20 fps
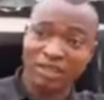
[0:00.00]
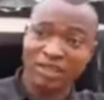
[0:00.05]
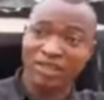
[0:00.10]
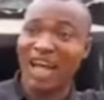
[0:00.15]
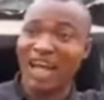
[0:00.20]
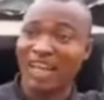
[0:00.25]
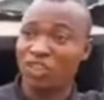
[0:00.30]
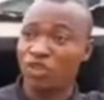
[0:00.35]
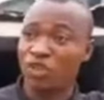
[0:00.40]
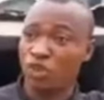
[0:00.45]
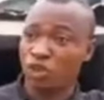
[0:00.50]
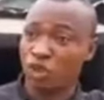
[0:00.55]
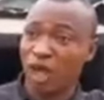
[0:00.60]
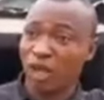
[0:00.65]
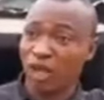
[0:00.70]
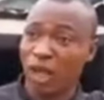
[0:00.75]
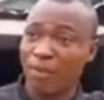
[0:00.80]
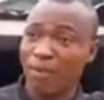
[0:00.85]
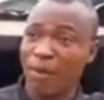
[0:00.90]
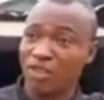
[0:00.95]
that you
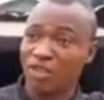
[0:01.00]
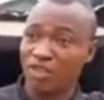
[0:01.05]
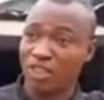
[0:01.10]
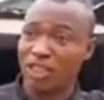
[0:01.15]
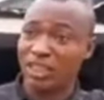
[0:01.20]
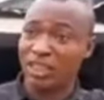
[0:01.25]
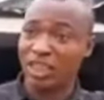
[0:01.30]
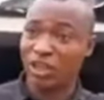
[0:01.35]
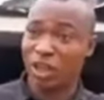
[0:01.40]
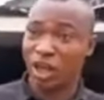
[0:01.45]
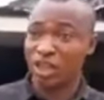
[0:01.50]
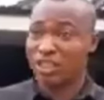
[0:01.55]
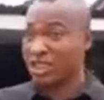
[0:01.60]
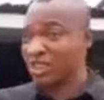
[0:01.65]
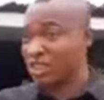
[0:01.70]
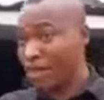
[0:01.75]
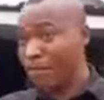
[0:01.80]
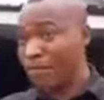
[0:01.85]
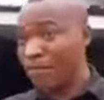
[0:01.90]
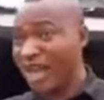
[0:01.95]
talk about in the north
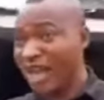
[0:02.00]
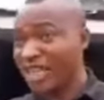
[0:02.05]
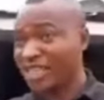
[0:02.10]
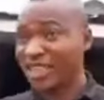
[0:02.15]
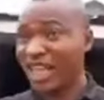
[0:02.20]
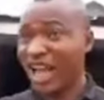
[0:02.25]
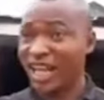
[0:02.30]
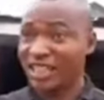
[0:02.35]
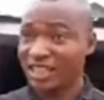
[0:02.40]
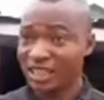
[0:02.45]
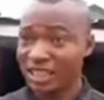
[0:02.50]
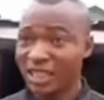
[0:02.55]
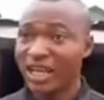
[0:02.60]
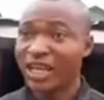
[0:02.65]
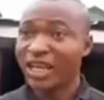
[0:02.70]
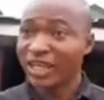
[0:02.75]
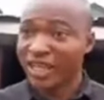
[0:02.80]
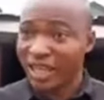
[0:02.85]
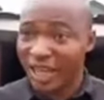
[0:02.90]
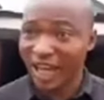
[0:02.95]
is in my state.
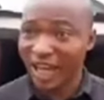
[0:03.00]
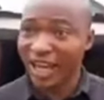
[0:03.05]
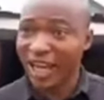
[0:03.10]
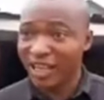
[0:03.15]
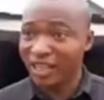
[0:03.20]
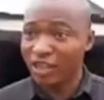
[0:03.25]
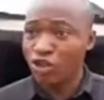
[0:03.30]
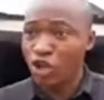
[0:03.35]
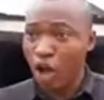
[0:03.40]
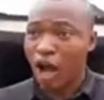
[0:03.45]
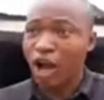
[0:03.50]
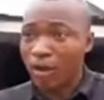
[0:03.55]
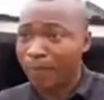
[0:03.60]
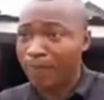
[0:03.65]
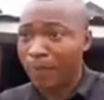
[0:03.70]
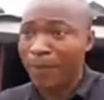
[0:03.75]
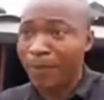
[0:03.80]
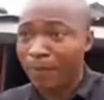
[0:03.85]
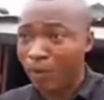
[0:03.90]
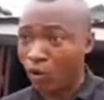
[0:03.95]
Killing young
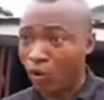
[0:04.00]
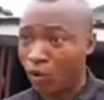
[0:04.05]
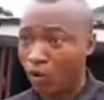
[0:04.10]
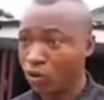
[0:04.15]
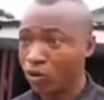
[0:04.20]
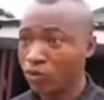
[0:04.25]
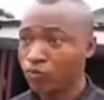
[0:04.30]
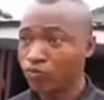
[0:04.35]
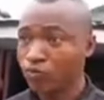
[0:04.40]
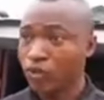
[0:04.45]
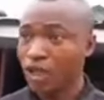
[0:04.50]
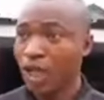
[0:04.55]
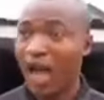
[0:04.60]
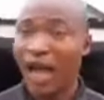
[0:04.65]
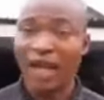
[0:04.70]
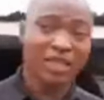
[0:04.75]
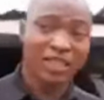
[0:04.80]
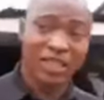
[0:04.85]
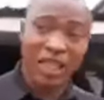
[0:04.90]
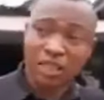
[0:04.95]
people.
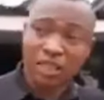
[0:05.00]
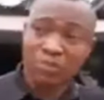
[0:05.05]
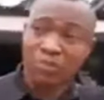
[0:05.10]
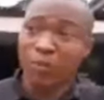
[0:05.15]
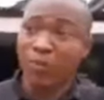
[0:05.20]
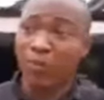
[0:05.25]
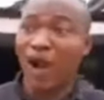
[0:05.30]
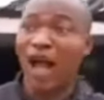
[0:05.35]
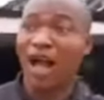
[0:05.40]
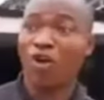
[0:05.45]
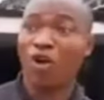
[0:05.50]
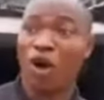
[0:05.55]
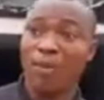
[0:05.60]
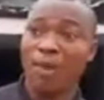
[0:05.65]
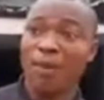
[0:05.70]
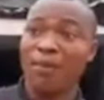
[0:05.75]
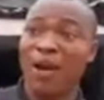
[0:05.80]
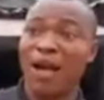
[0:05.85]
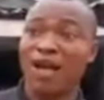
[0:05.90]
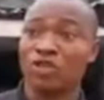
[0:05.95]
And these people are
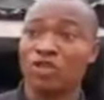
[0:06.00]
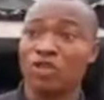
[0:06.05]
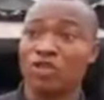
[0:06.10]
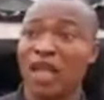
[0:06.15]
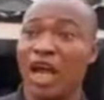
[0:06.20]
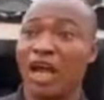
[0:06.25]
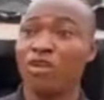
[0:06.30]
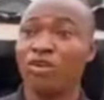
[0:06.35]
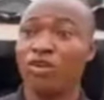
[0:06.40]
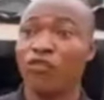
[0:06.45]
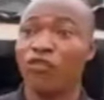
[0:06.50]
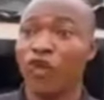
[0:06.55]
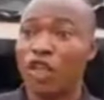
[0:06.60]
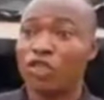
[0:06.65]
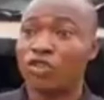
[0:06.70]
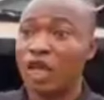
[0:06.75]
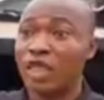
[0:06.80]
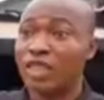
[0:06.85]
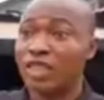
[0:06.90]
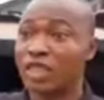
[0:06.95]
coming back to tell you,
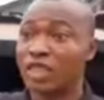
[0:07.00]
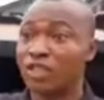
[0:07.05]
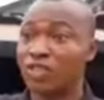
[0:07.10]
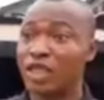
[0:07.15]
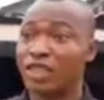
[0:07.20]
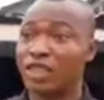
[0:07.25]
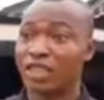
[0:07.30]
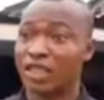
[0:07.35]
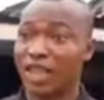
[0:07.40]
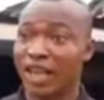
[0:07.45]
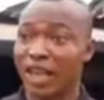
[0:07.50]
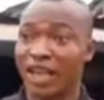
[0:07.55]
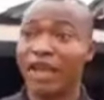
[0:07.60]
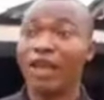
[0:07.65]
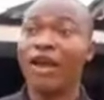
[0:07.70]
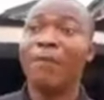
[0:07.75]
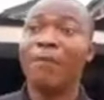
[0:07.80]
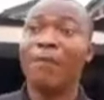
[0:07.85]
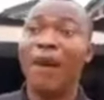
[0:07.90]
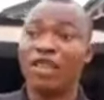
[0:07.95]
vote 2023.
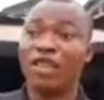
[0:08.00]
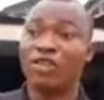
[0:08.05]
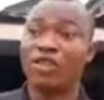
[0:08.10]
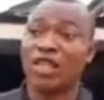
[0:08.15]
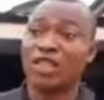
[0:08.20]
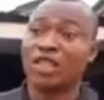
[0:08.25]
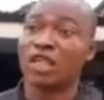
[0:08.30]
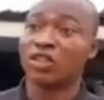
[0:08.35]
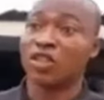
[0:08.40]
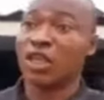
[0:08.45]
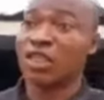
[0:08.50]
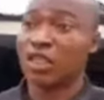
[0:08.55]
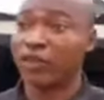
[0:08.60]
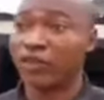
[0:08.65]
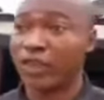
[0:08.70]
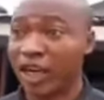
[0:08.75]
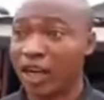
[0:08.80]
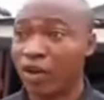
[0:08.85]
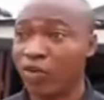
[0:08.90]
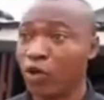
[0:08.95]
By
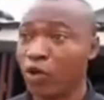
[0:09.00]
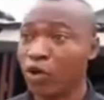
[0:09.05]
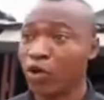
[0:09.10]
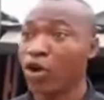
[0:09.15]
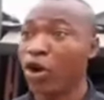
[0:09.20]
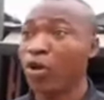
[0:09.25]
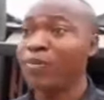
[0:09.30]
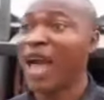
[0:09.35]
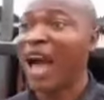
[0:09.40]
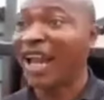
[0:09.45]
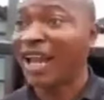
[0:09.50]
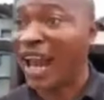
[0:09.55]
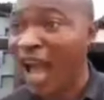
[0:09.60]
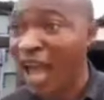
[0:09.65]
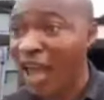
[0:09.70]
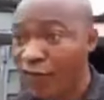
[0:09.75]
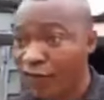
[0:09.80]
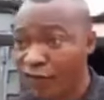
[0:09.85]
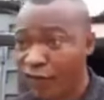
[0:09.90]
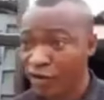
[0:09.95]
2023, will you be
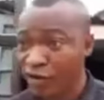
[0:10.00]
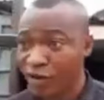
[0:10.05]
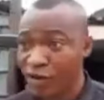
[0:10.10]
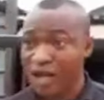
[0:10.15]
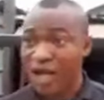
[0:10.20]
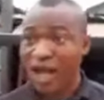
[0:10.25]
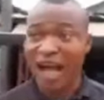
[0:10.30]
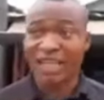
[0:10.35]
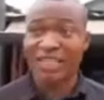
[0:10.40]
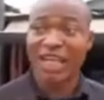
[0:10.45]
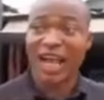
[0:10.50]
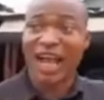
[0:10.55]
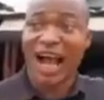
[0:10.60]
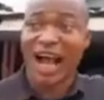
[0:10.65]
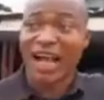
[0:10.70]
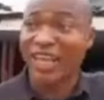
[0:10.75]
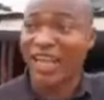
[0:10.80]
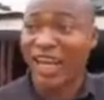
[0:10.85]
alive? As they are